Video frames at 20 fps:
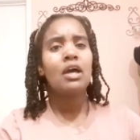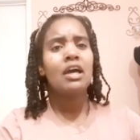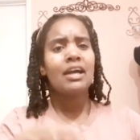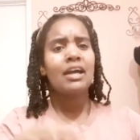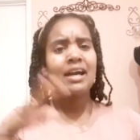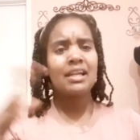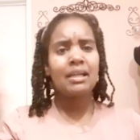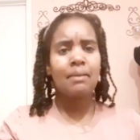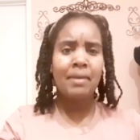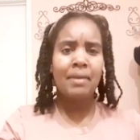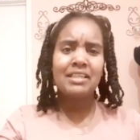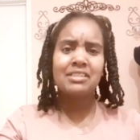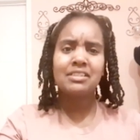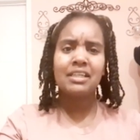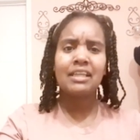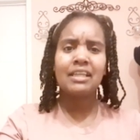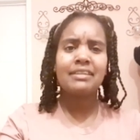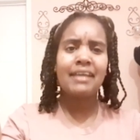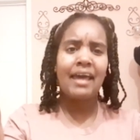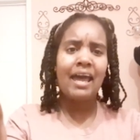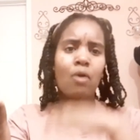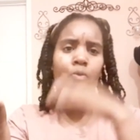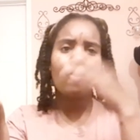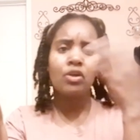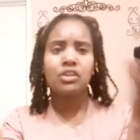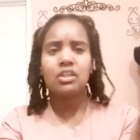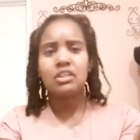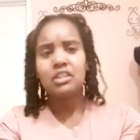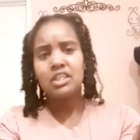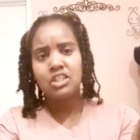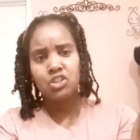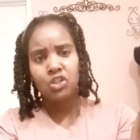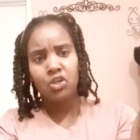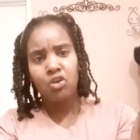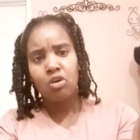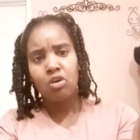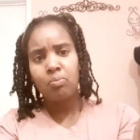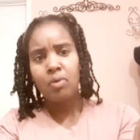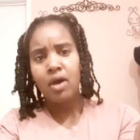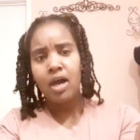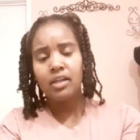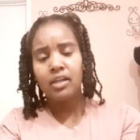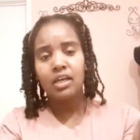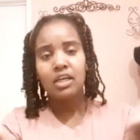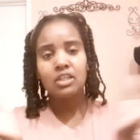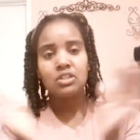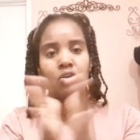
kind of mixing that with the Dijahcurl products.